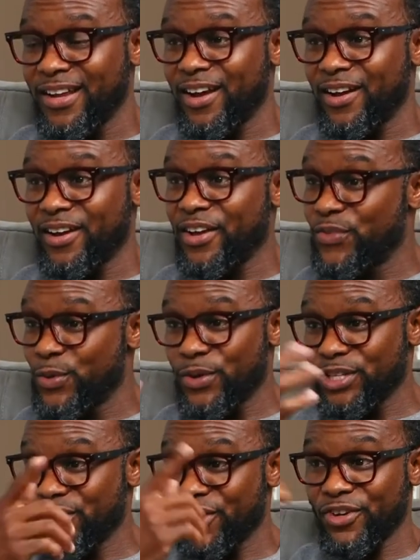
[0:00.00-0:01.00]
Now, if you
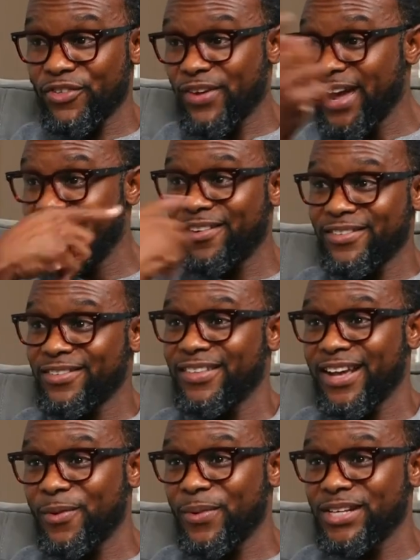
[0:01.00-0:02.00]
were to turn
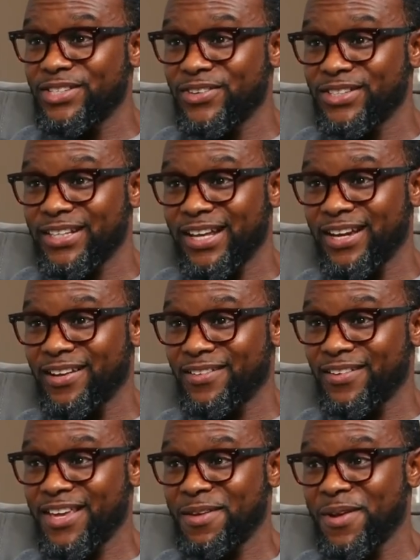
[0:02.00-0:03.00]
around that way towards the
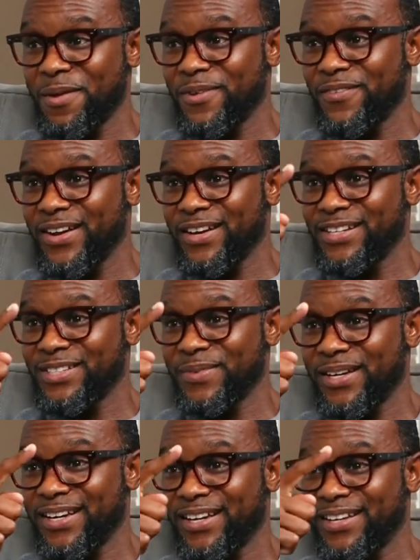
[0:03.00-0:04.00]
light, keep coming around this
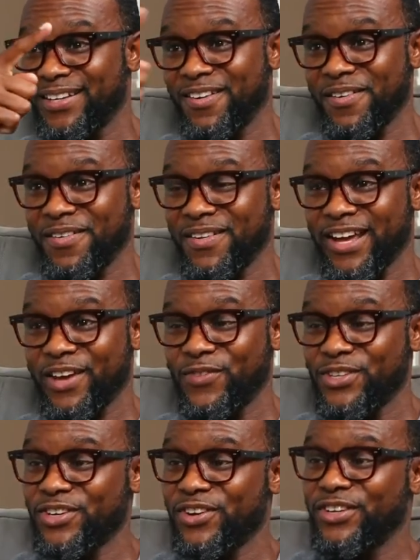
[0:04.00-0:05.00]
way. No, like
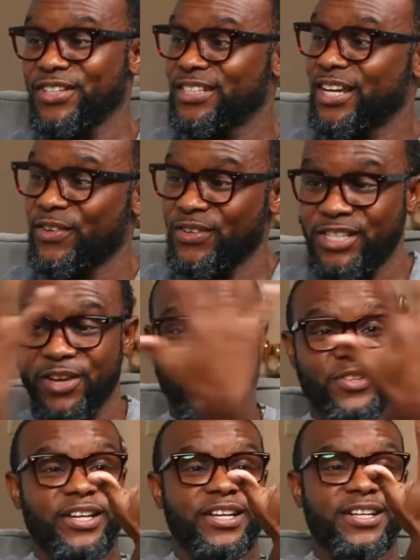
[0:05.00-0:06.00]
if you turn, say
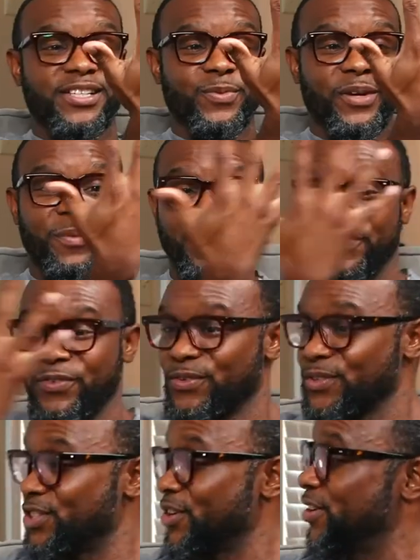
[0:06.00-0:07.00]
if you're looking this way, but if
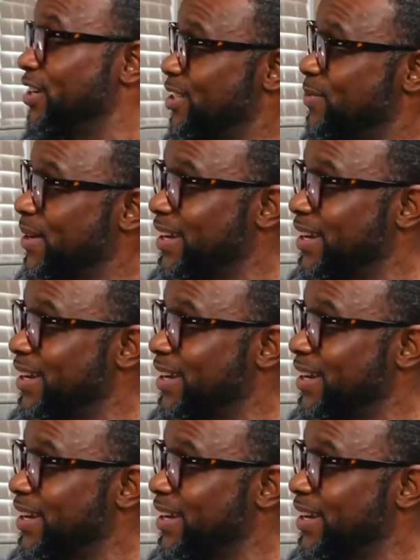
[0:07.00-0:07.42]
you were to turn this